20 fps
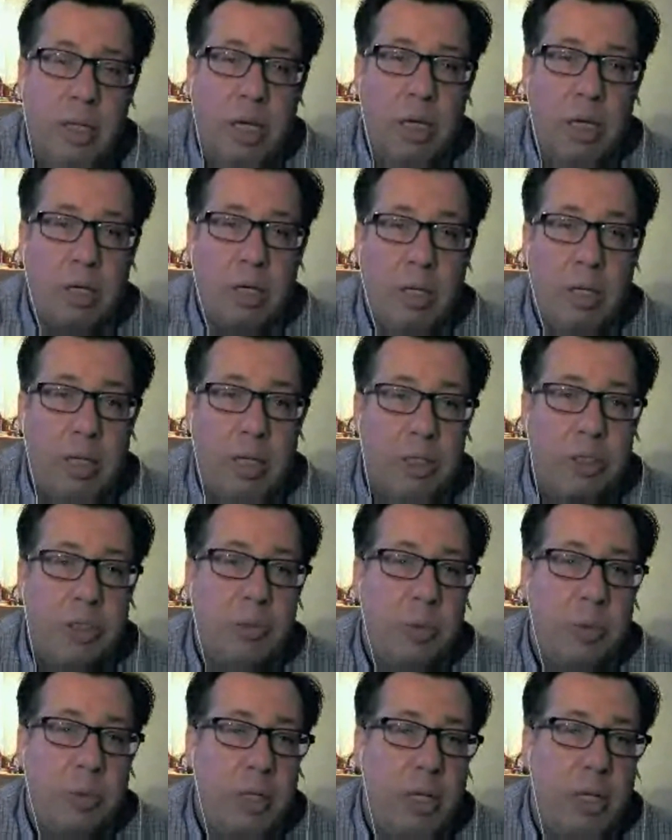
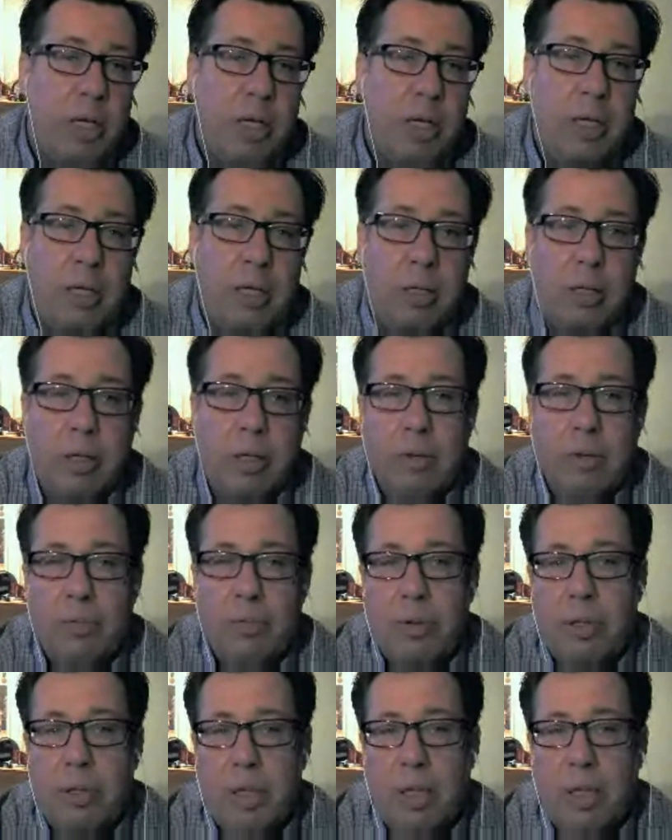clinician with an idea looking
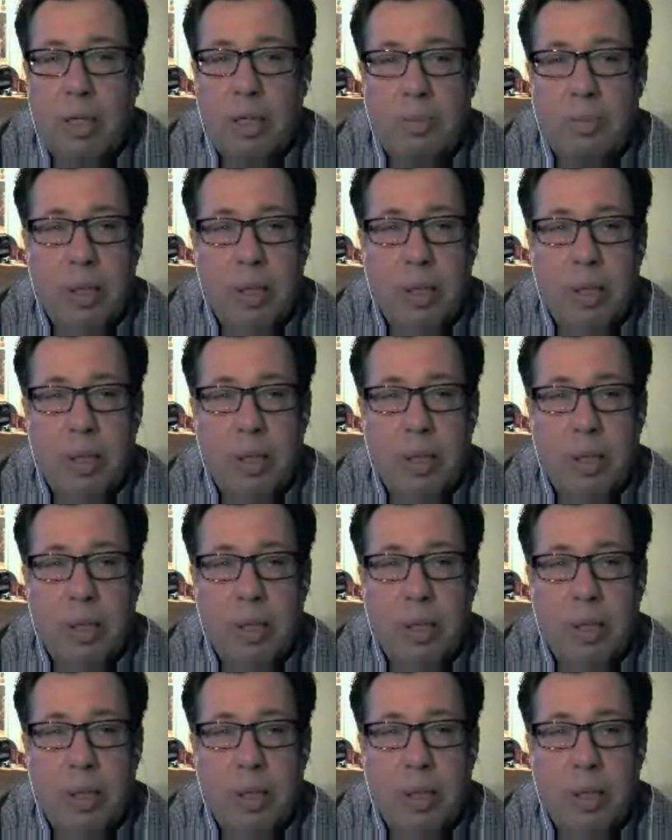for